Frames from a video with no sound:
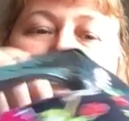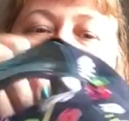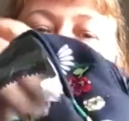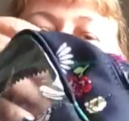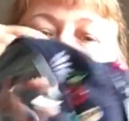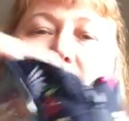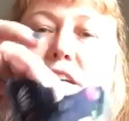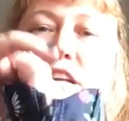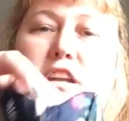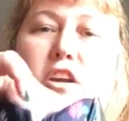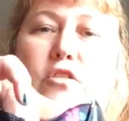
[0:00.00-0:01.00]
And it's the,
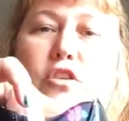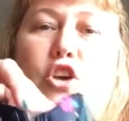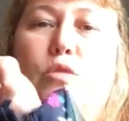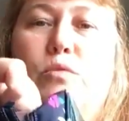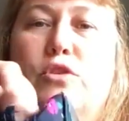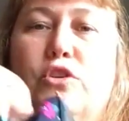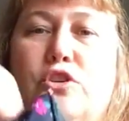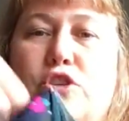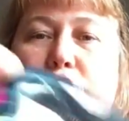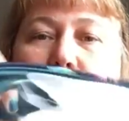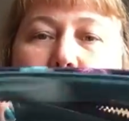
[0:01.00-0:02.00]
you know, cubular
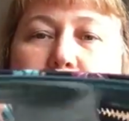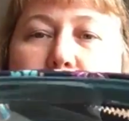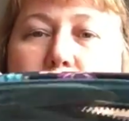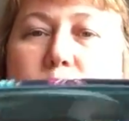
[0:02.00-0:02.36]
shape with the